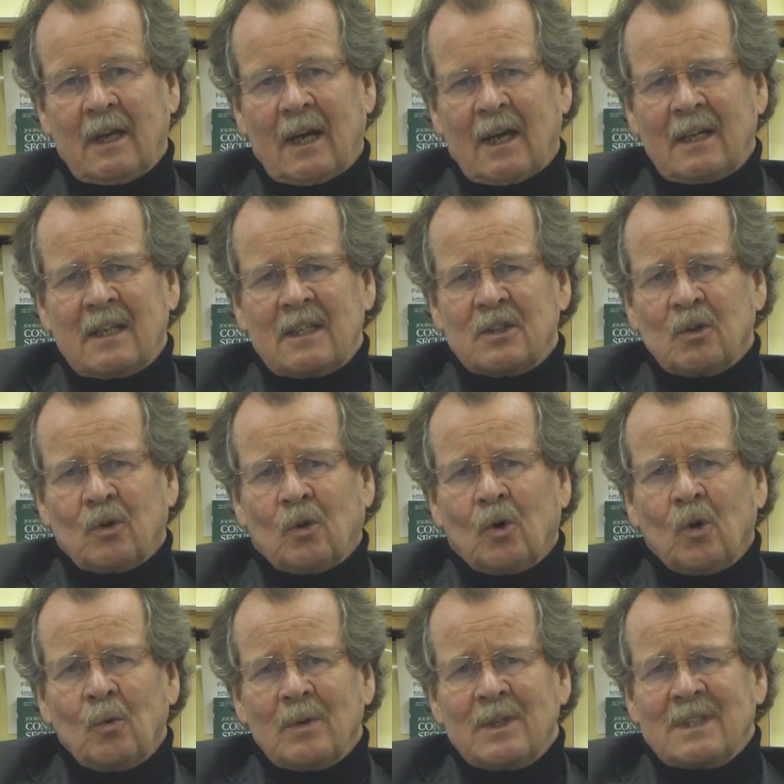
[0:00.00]
And it's
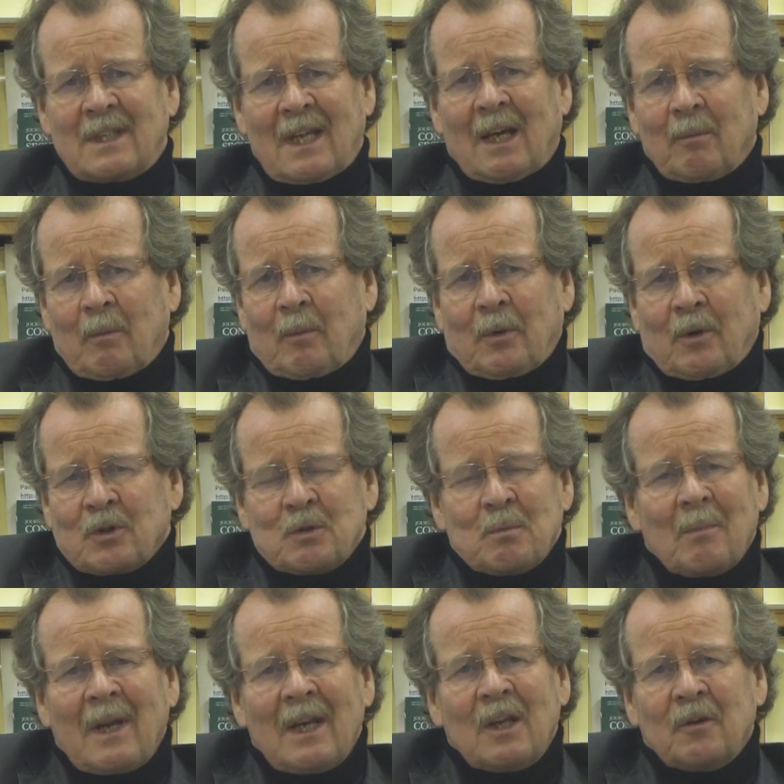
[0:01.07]
always terrible, because
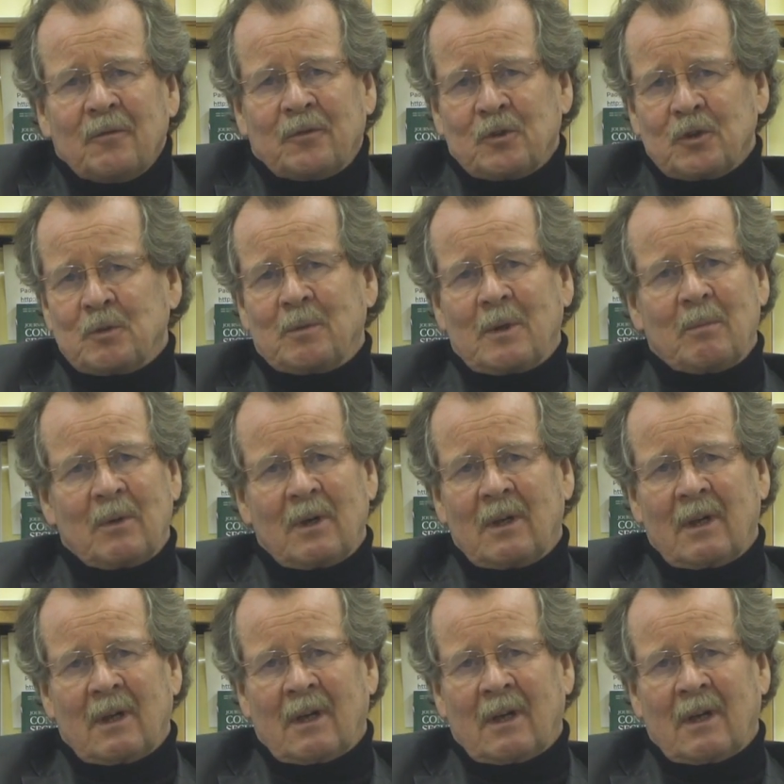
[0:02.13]
many of those people